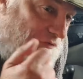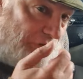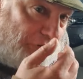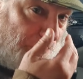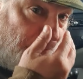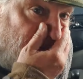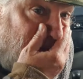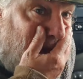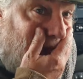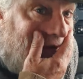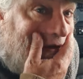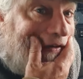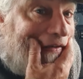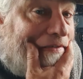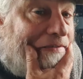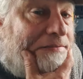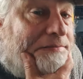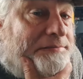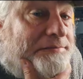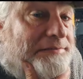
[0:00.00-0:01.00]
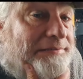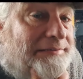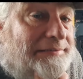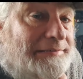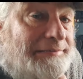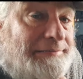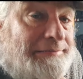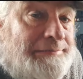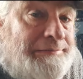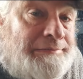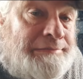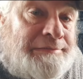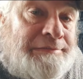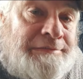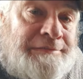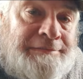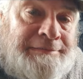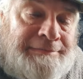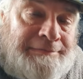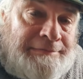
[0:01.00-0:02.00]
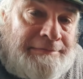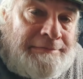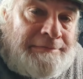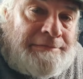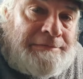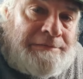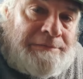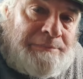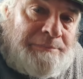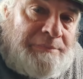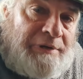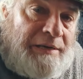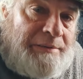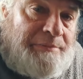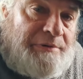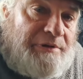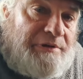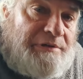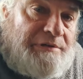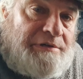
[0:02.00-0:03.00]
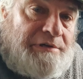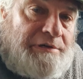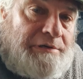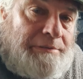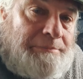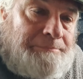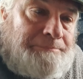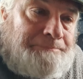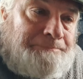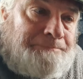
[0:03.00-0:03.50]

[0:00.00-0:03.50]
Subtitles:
to come back and maybe